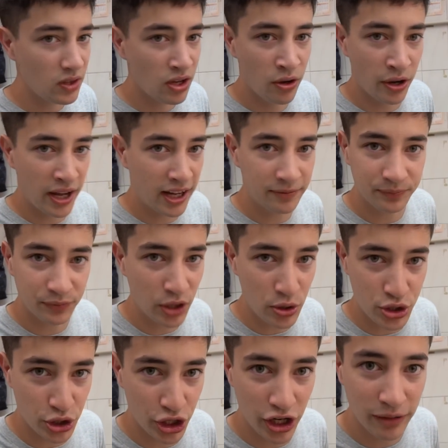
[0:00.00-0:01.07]
Oh yeah, no
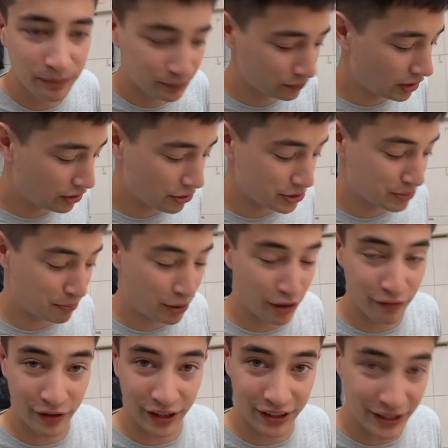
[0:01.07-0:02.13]
sugar, goes
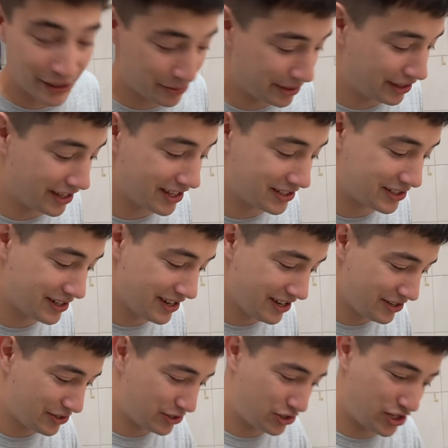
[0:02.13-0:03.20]
perfectly with this.
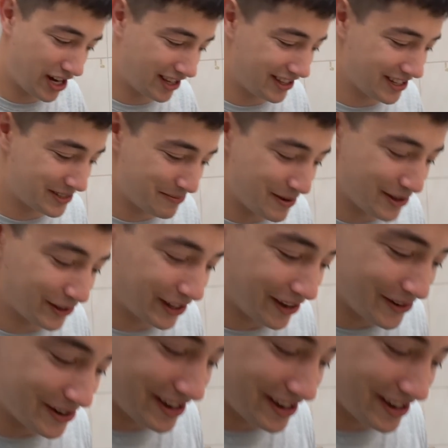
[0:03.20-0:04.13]
Check this meal out